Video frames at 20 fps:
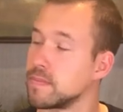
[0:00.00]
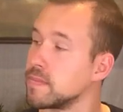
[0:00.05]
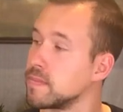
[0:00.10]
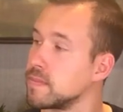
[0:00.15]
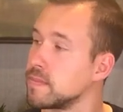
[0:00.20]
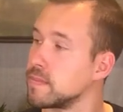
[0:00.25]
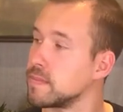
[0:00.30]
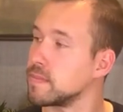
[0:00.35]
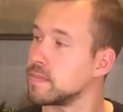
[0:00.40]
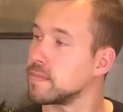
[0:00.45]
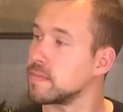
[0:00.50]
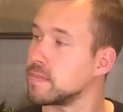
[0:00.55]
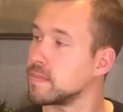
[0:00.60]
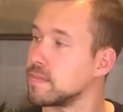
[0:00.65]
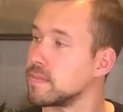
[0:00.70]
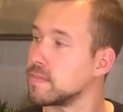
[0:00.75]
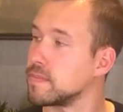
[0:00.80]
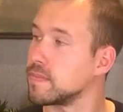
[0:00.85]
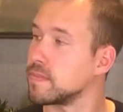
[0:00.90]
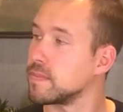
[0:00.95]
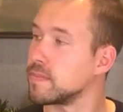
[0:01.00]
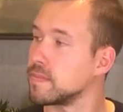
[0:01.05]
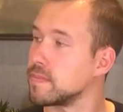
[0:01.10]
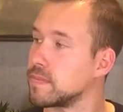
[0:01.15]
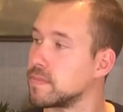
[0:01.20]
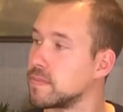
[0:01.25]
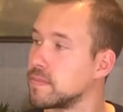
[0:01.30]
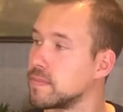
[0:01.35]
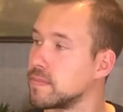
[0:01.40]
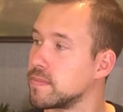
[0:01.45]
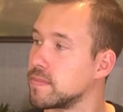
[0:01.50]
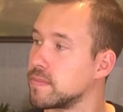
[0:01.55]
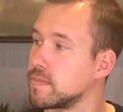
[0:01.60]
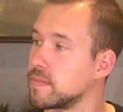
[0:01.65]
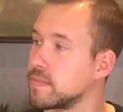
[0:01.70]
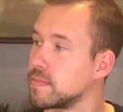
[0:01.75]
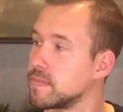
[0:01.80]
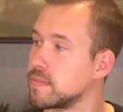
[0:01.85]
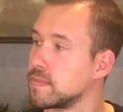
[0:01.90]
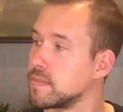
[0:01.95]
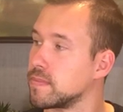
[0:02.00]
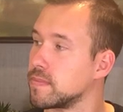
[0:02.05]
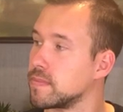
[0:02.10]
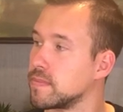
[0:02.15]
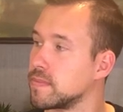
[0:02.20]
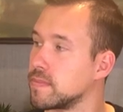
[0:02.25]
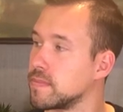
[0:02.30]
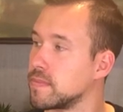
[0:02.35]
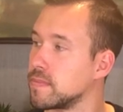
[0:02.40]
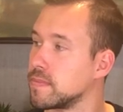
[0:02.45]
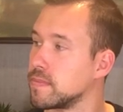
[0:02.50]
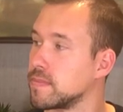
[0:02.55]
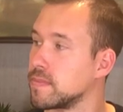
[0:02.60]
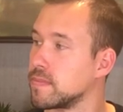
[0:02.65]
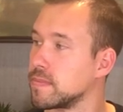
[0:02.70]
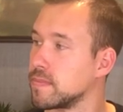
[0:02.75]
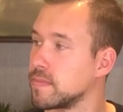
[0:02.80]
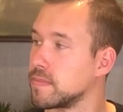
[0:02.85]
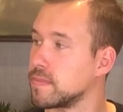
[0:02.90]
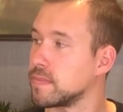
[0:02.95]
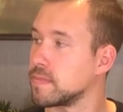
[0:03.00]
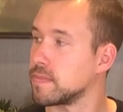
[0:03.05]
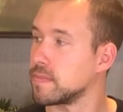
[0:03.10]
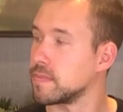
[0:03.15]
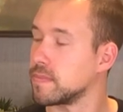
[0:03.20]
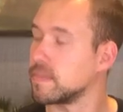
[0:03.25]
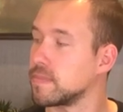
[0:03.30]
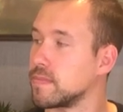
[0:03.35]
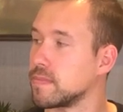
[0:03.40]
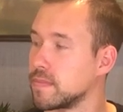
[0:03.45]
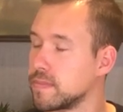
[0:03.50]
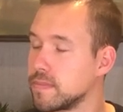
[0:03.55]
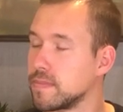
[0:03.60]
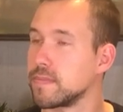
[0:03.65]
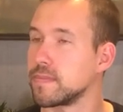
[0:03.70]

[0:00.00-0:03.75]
The person shown says nothing.